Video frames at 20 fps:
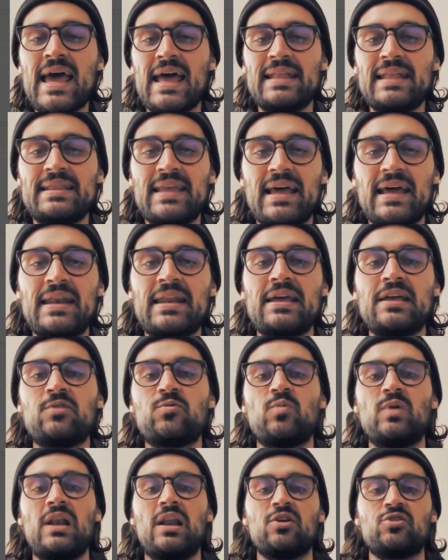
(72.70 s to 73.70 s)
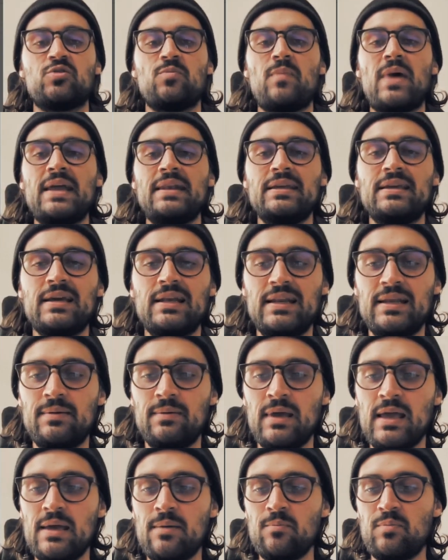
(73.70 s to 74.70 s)
and then it will
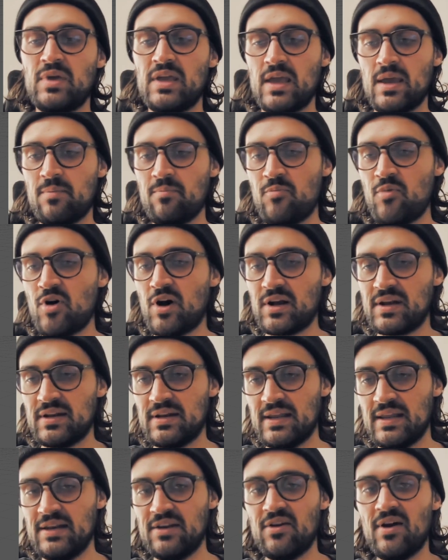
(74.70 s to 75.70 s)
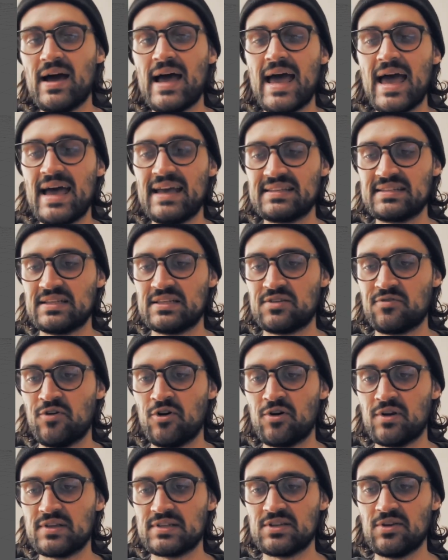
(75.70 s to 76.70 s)
automatically be imported in your assets folder.